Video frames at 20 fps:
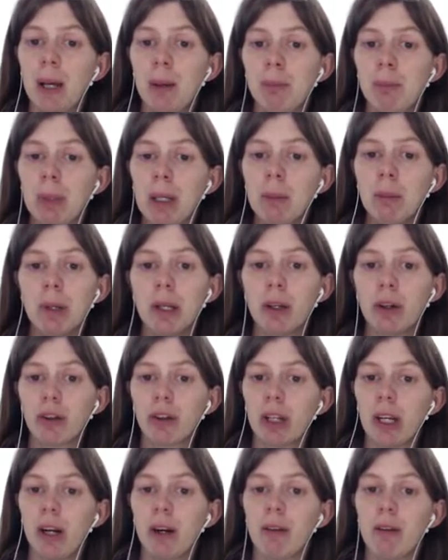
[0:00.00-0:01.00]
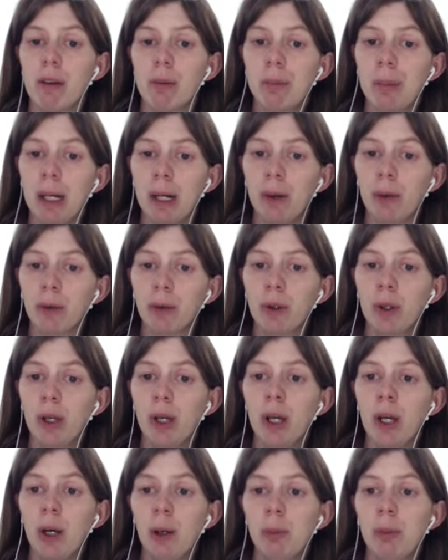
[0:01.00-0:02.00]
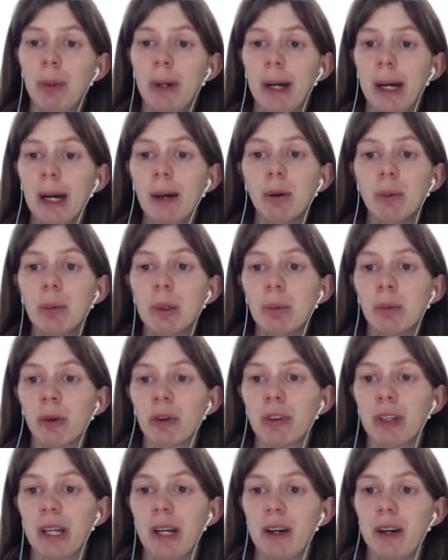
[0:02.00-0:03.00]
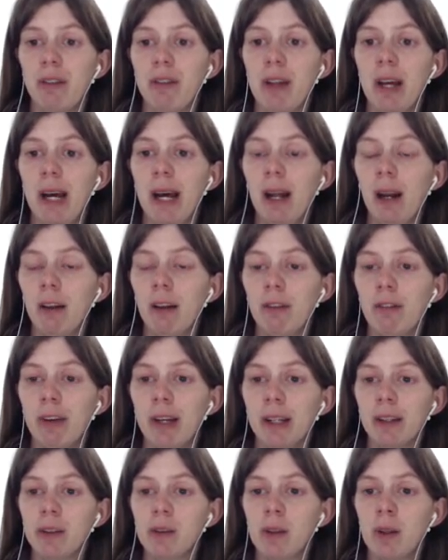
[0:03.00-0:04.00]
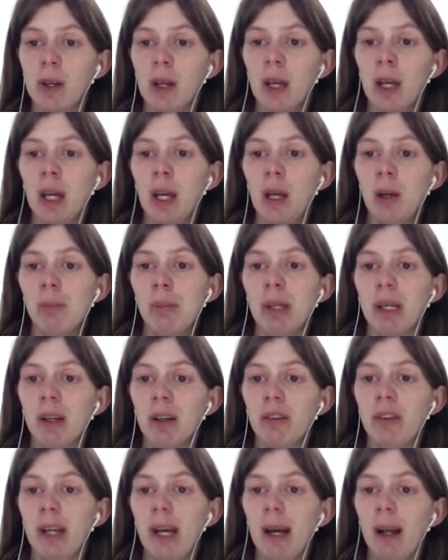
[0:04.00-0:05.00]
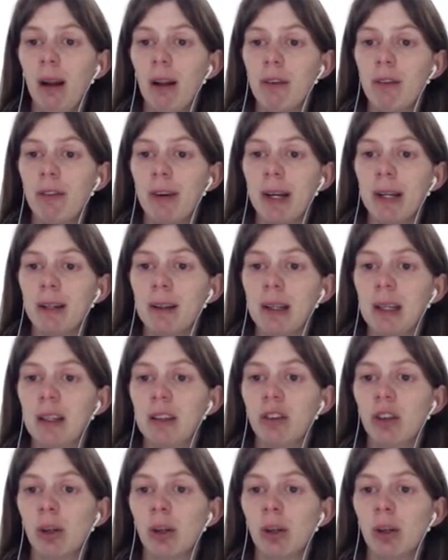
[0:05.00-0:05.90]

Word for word: Maybe you're scared of the mouse, but I would be more scared of the elephants because the elephant is so